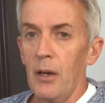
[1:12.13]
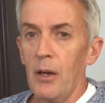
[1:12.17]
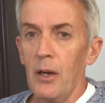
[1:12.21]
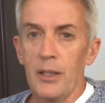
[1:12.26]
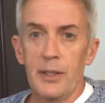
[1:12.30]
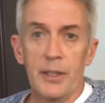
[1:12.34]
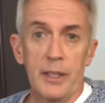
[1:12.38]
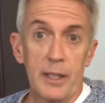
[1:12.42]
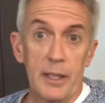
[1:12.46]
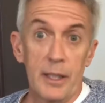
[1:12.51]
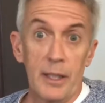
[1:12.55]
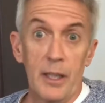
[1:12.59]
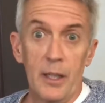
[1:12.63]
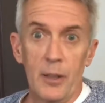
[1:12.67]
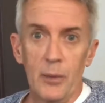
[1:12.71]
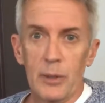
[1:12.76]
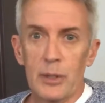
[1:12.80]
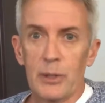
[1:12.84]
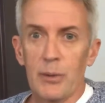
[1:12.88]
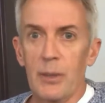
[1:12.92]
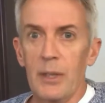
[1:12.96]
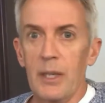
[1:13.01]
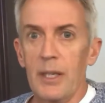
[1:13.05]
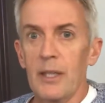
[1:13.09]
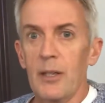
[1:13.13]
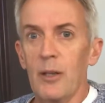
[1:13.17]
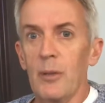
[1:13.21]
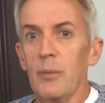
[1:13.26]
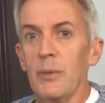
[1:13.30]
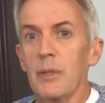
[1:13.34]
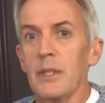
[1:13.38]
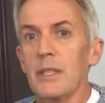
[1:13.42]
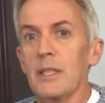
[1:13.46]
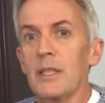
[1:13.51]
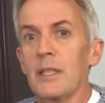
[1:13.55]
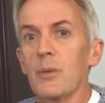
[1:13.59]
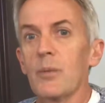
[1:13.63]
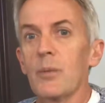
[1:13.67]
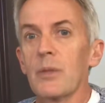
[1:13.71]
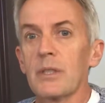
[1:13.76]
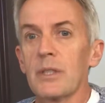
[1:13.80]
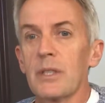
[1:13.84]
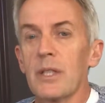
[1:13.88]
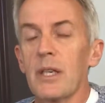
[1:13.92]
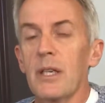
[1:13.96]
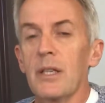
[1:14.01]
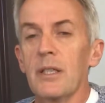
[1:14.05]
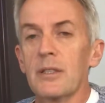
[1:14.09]
I think you know which way I'm leaning,
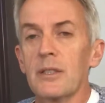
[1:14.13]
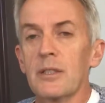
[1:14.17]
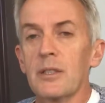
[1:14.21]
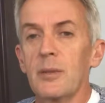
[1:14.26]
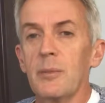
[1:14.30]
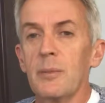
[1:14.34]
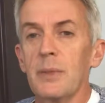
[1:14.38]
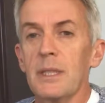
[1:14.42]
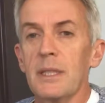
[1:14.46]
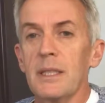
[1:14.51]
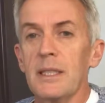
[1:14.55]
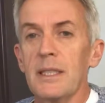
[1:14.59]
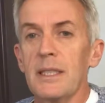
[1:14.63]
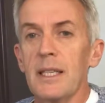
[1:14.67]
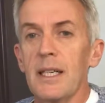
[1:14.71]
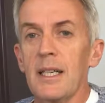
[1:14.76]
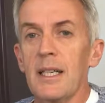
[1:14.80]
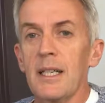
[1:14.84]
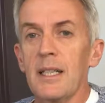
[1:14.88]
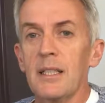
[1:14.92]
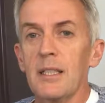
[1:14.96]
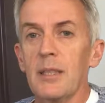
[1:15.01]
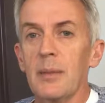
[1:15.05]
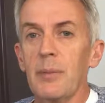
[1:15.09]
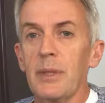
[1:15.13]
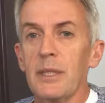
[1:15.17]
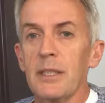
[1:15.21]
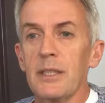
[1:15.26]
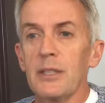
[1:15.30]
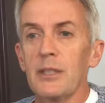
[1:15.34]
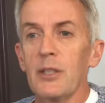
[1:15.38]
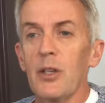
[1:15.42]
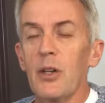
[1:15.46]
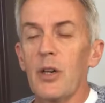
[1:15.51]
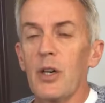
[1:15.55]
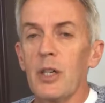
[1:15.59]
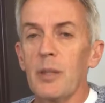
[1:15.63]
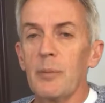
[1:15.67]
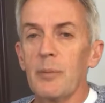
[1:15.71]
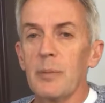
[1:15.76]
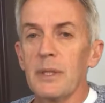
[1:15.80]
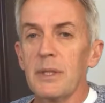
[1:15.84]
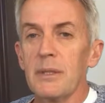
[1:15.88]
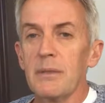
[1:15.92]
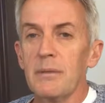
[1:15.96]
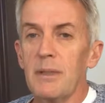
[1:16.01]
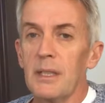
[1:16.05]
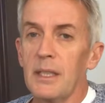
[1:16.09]
what's going to be the better diet,
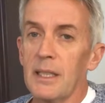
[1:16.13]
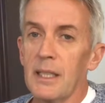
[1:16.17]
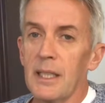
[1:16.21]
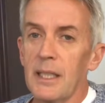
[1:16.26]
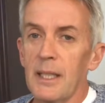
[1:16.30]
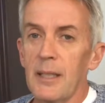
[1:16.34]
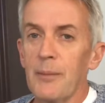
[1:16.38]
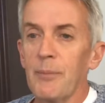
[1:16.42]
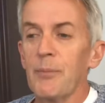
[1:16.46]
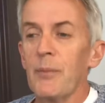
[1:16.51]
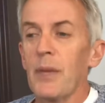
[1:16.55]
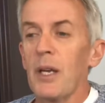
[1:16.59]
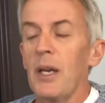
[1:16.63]
but anyhow,